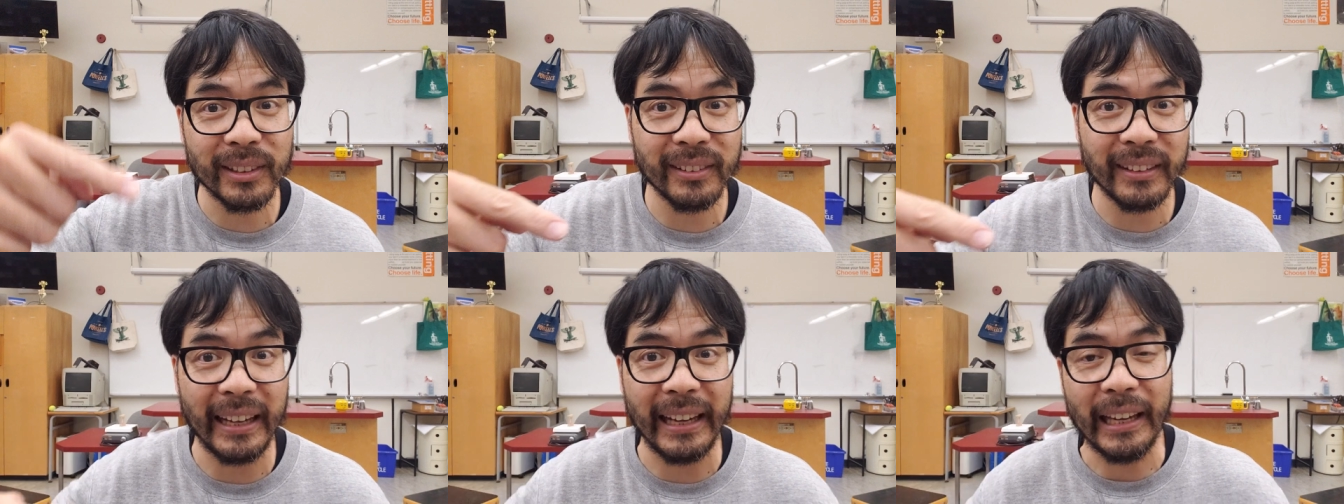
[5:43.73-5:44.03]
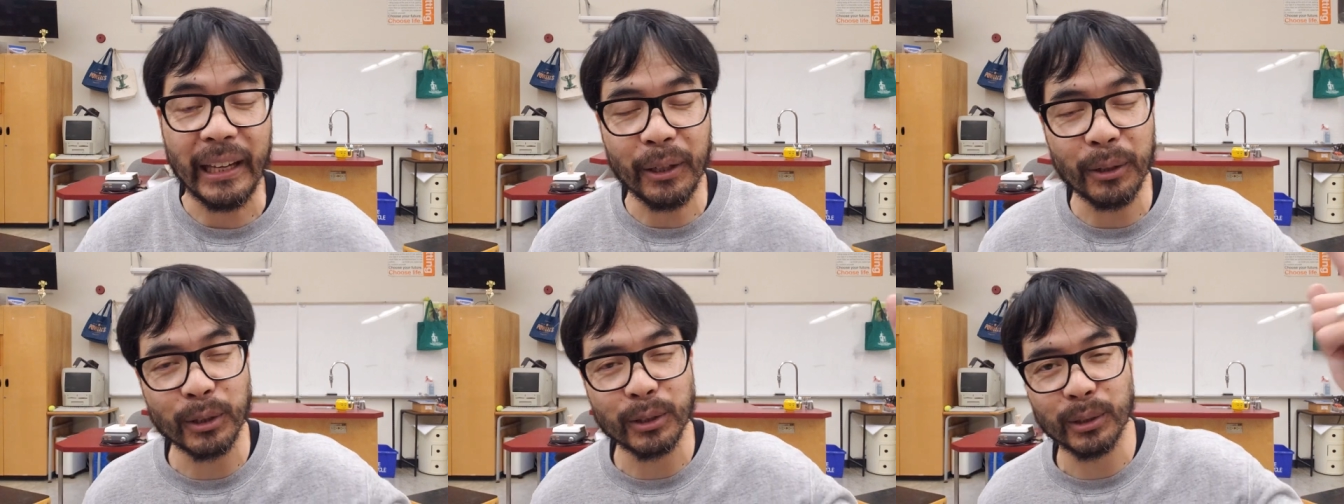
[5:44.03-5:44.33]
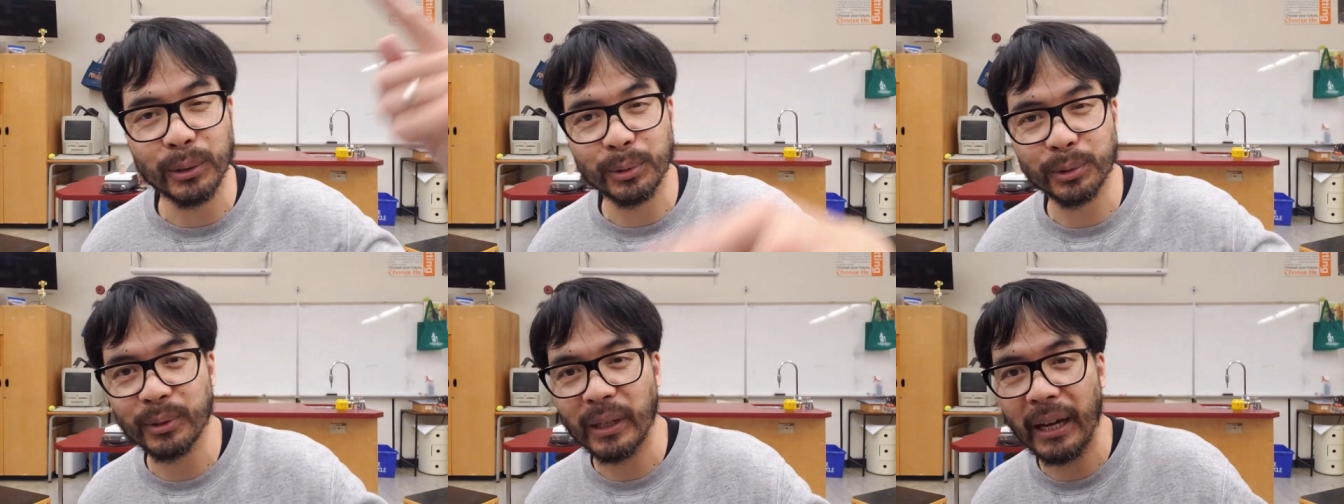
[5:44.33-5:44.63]
the like or
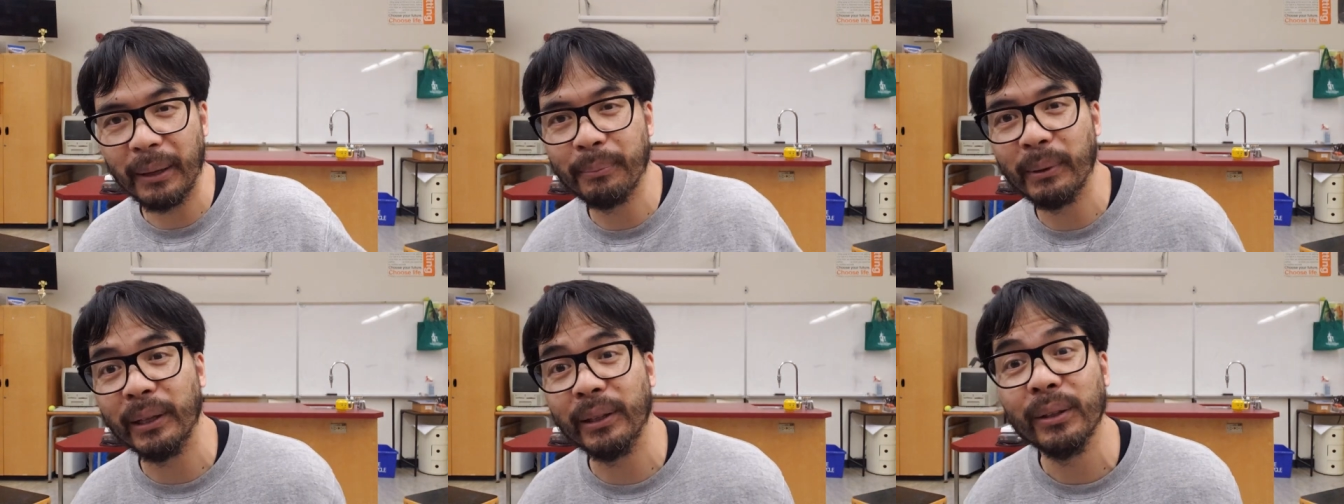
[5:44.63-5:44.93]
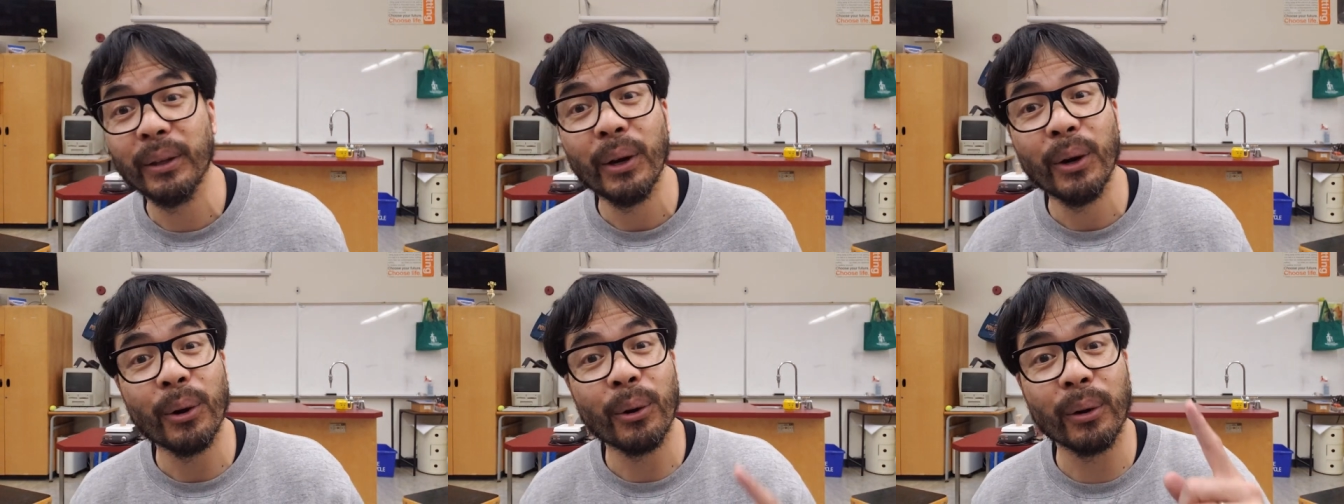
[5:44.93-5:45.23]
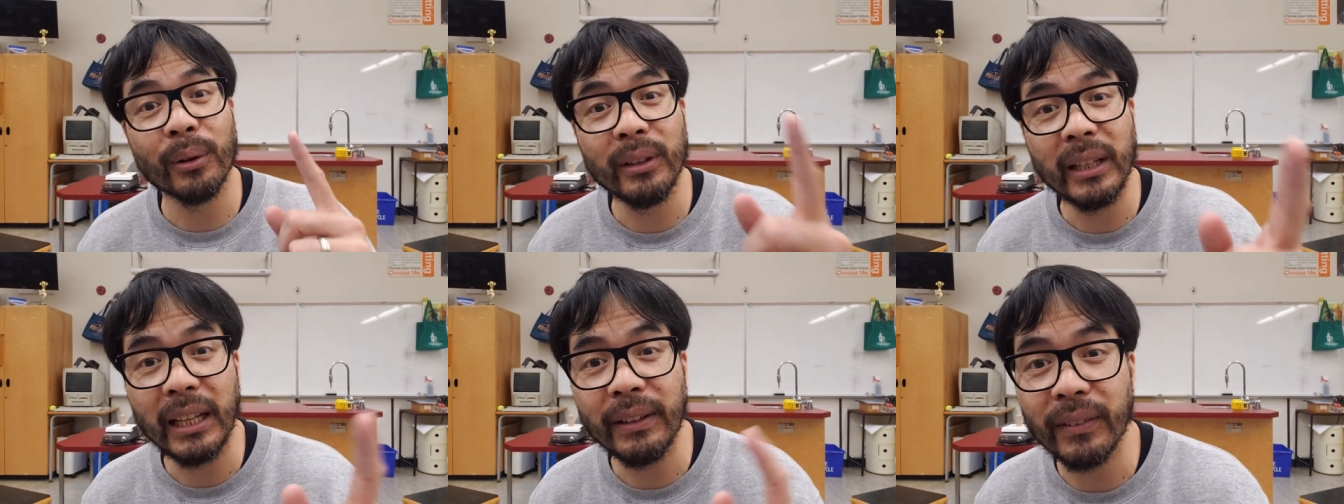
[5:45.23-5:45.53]
subscribe button
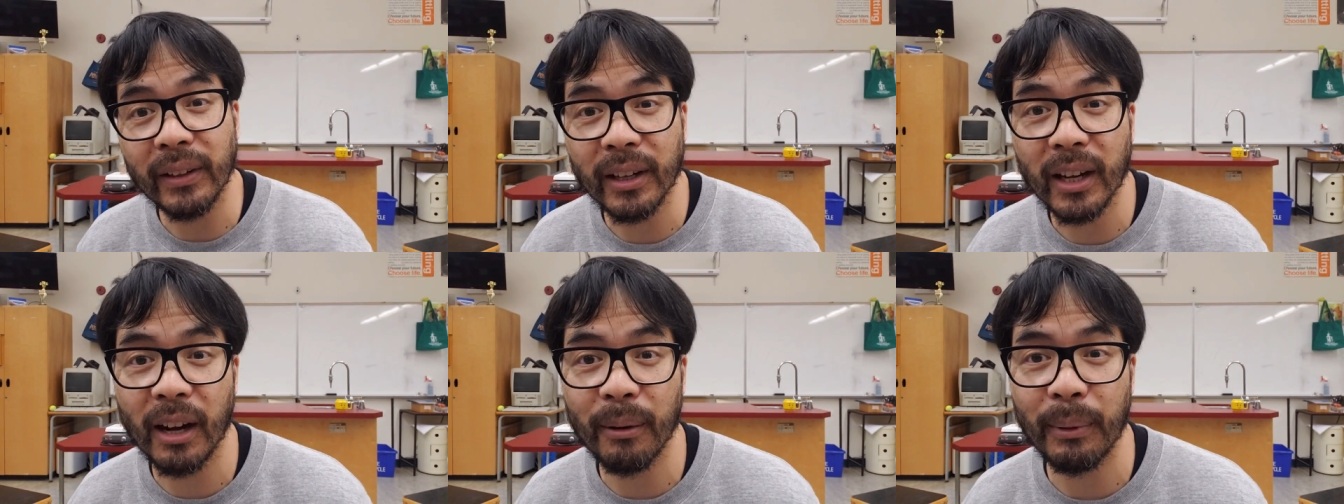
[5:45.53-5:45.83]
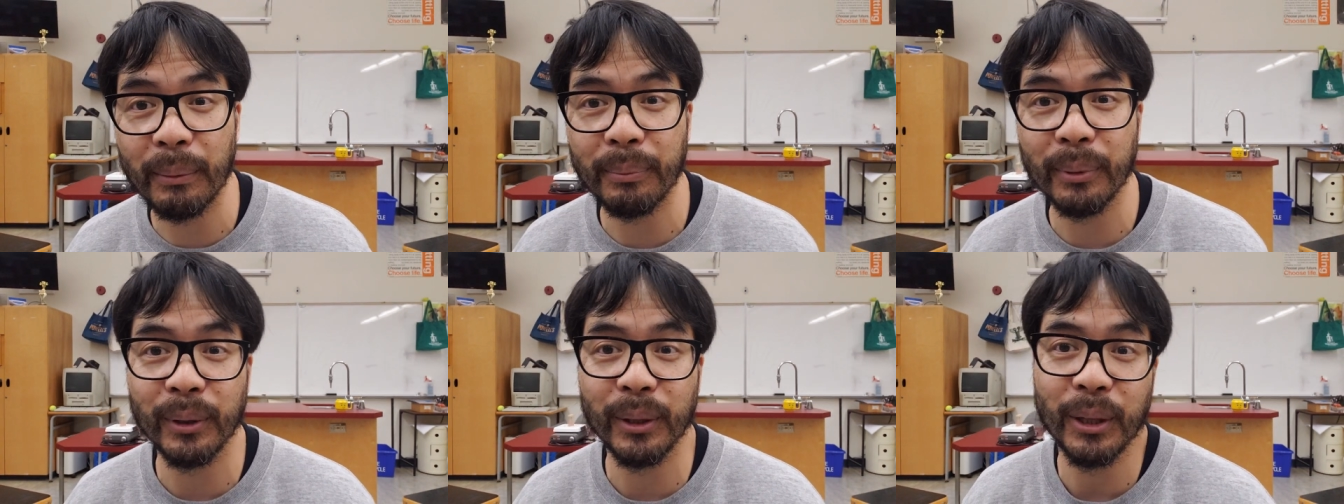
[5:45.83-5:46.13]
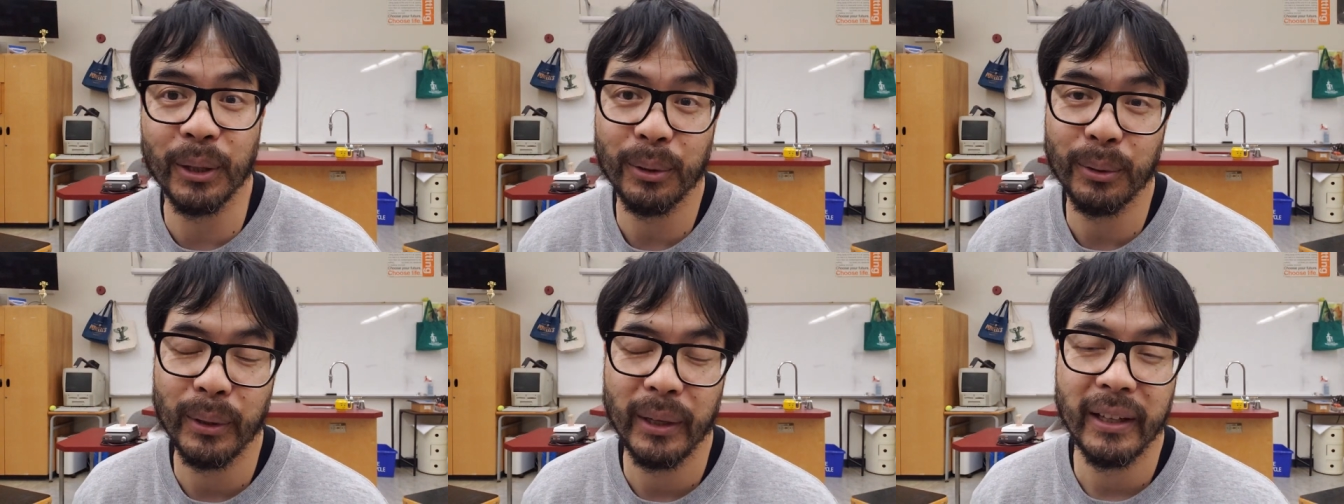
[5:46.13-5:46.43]
or leave a comment
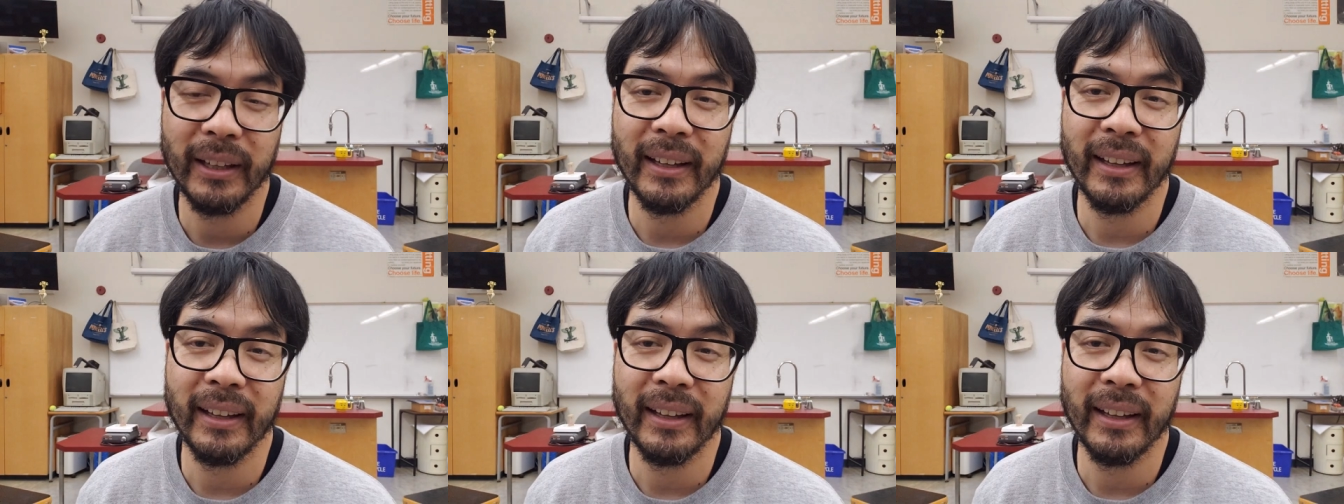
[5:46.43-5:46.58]
below.